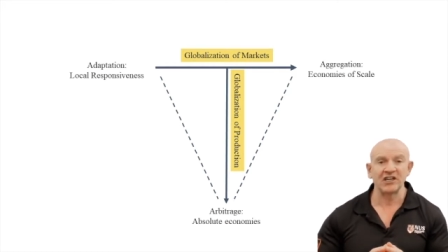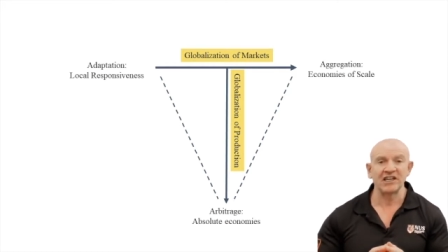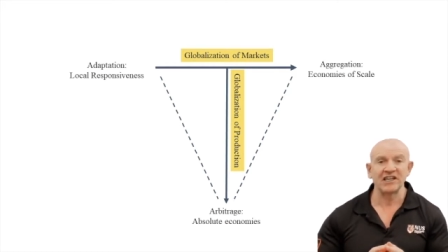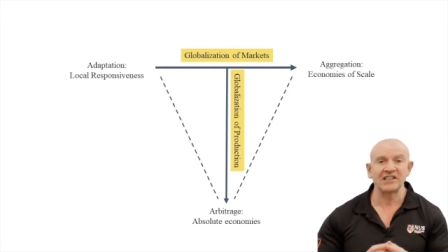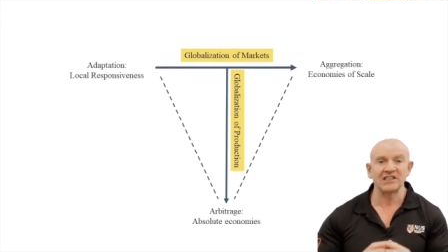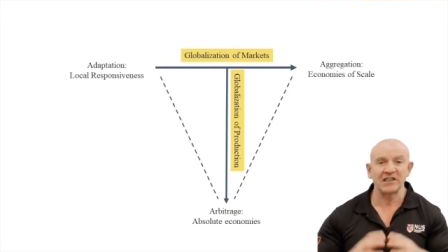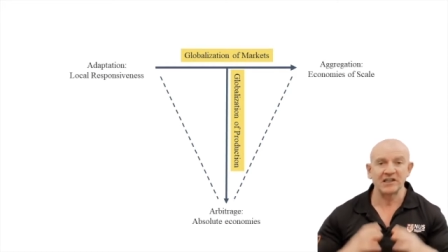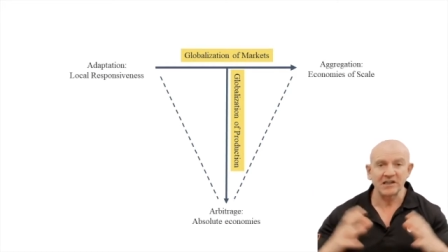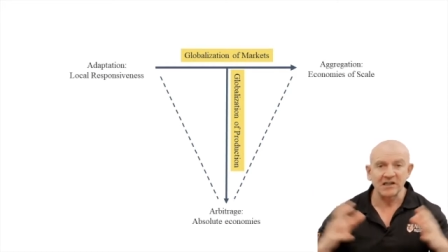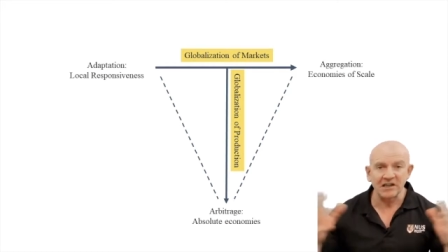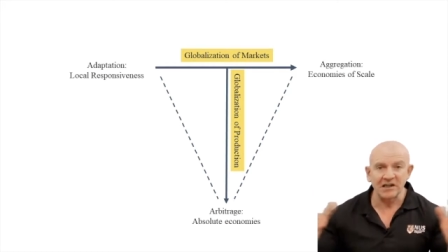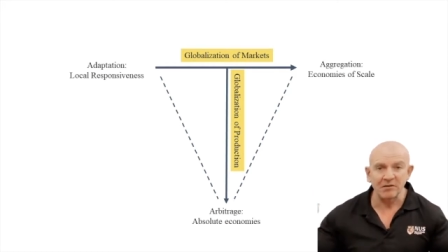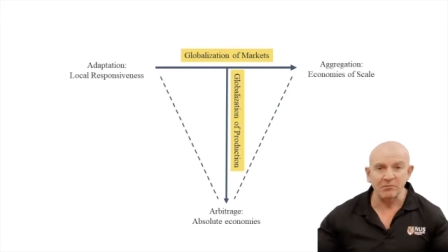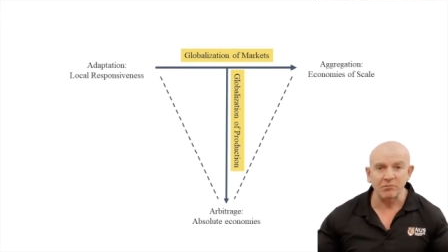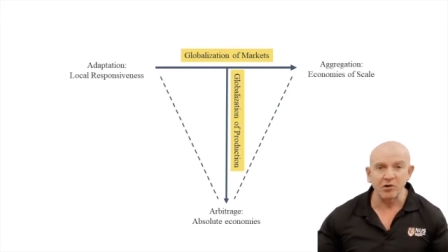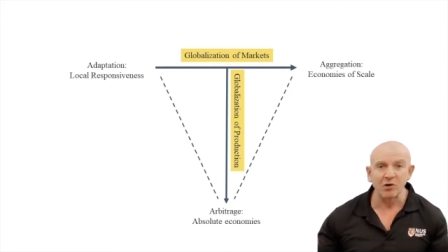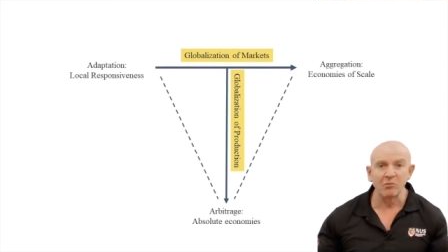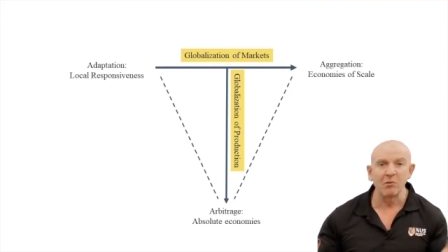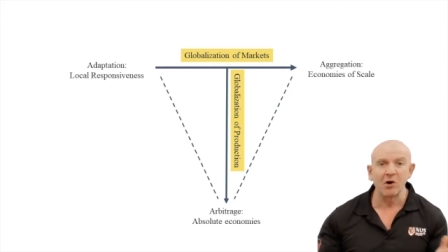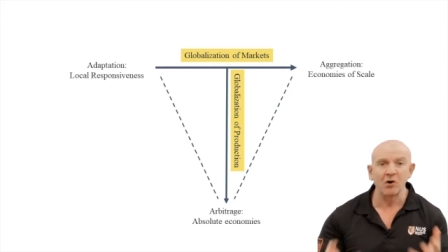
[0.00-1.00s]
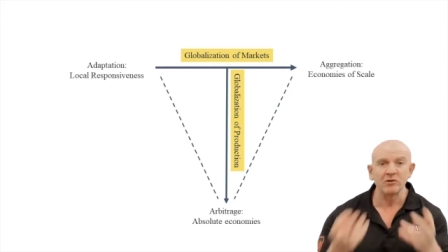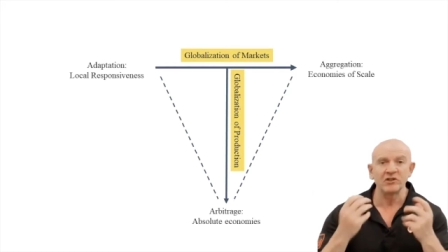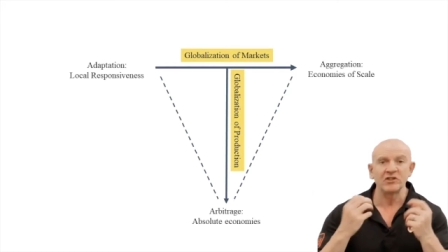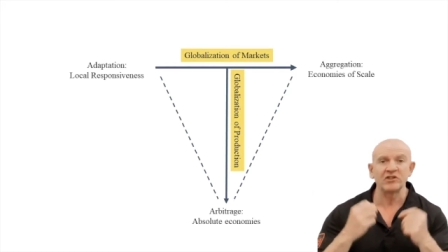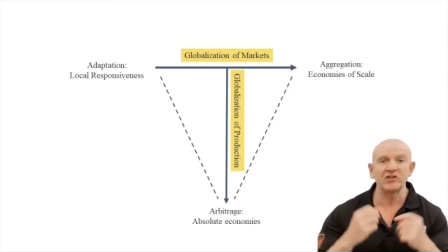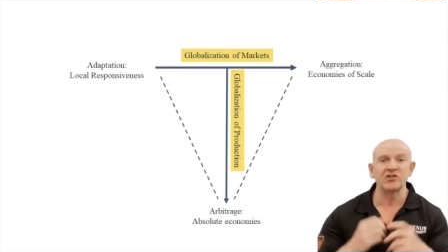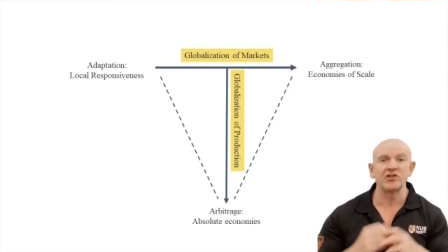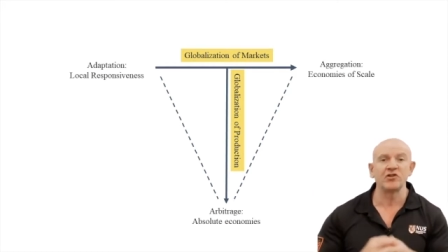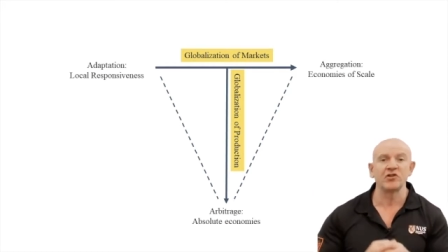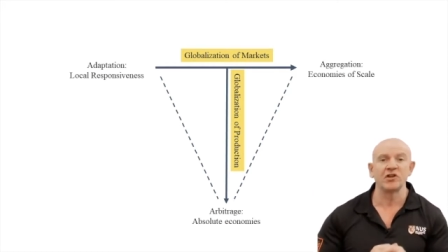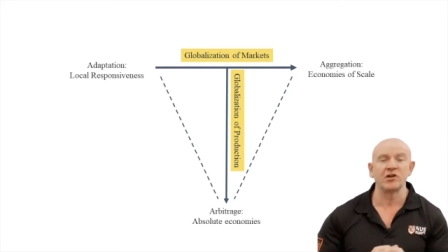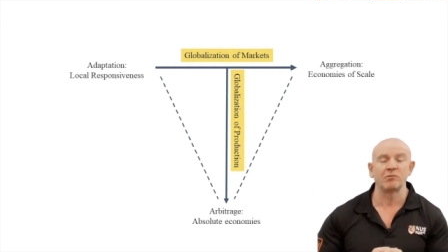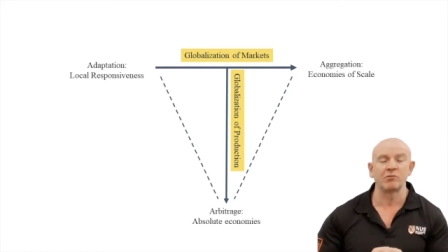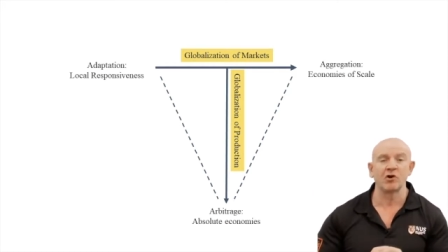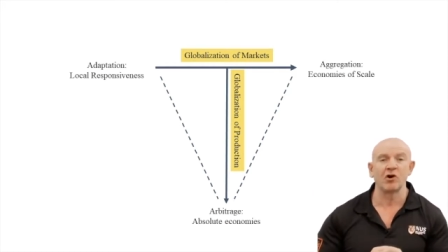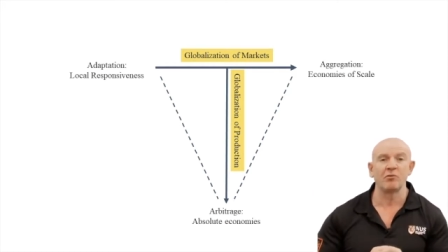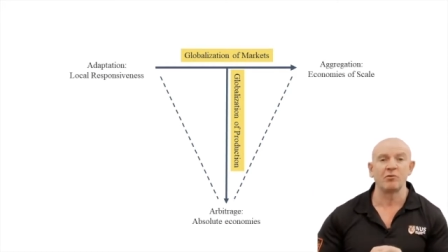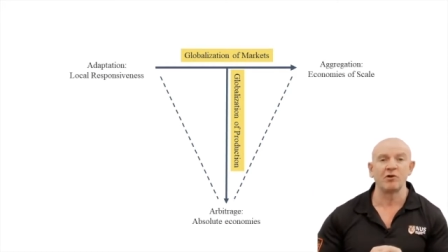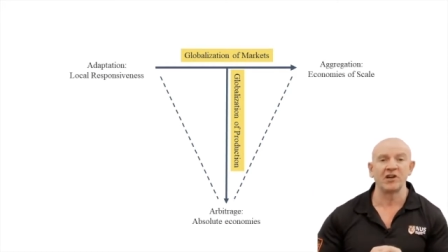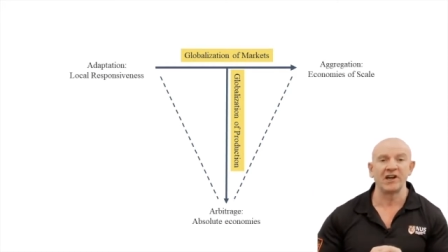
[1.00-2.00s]
is it promotes to the
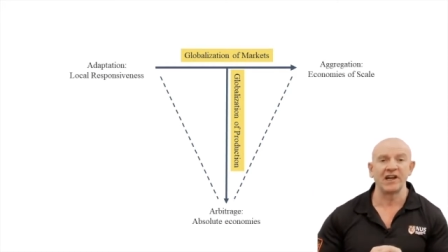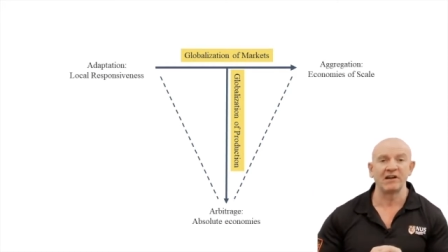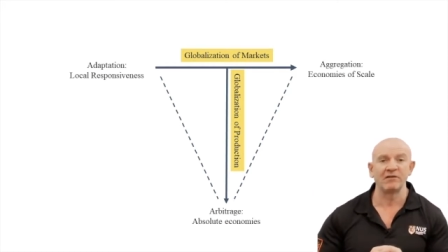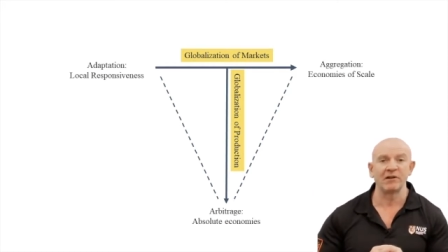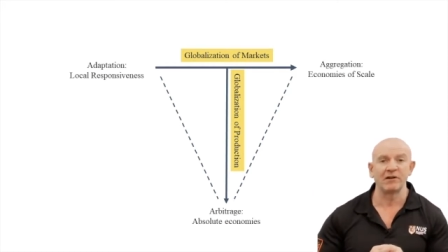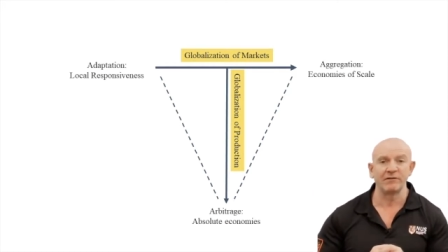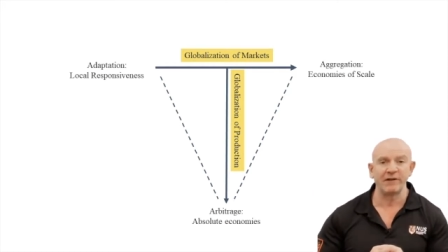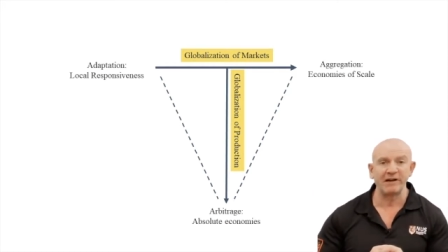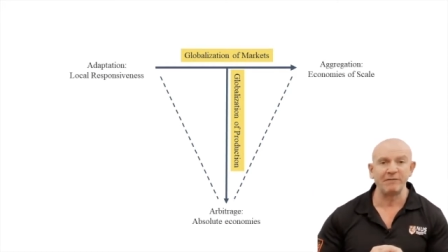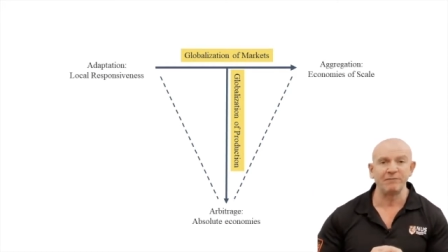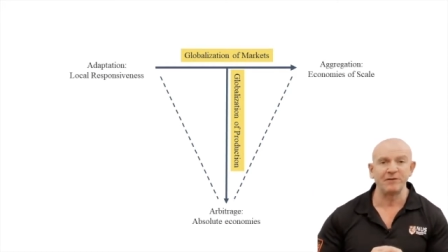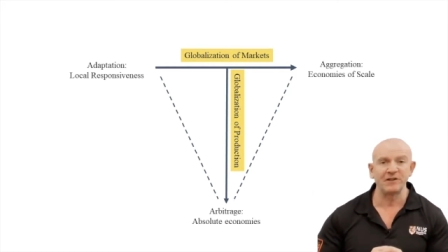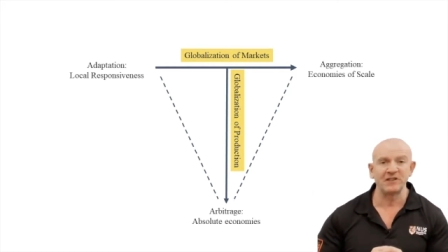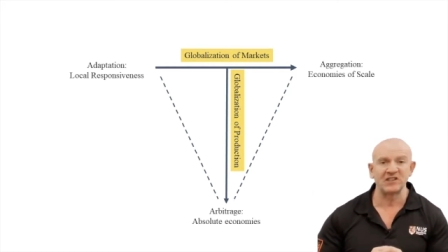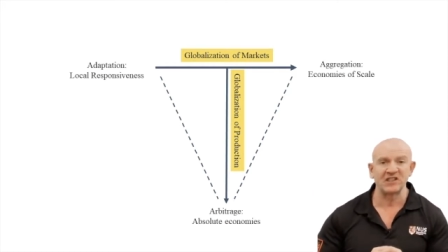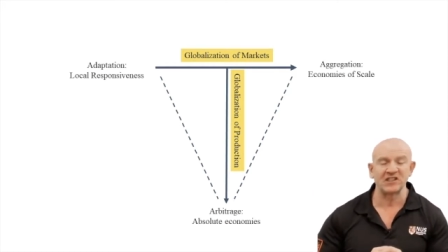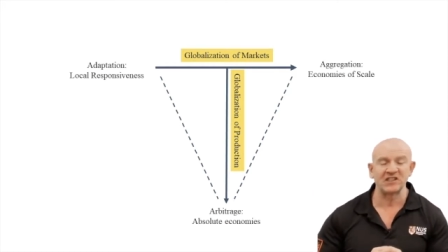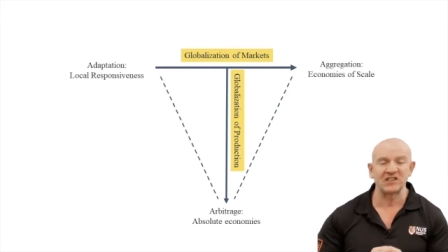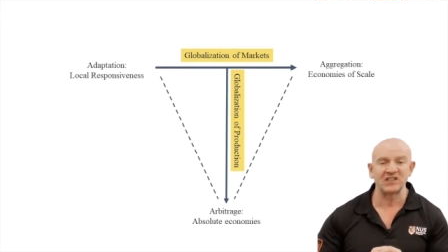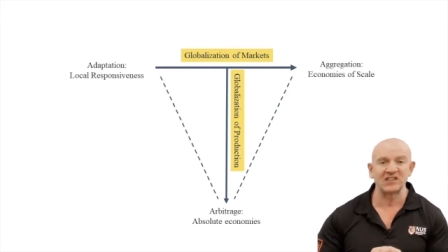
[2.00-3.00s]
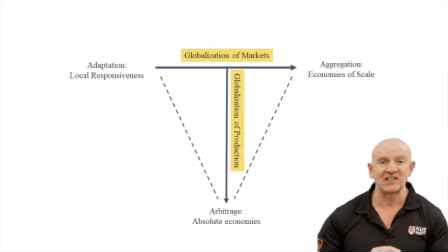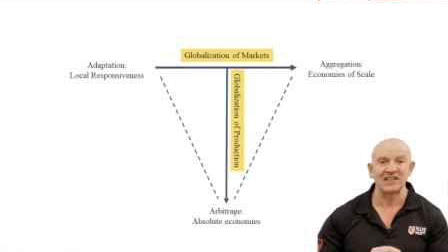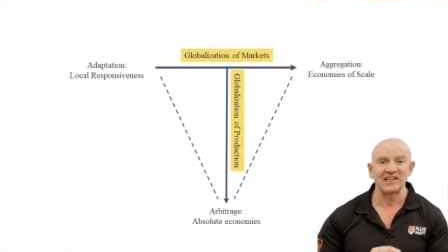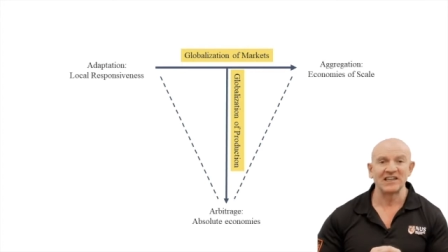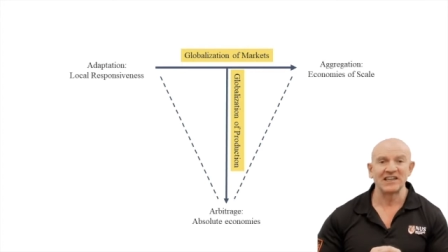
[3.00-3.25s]
appropriate level of emphasis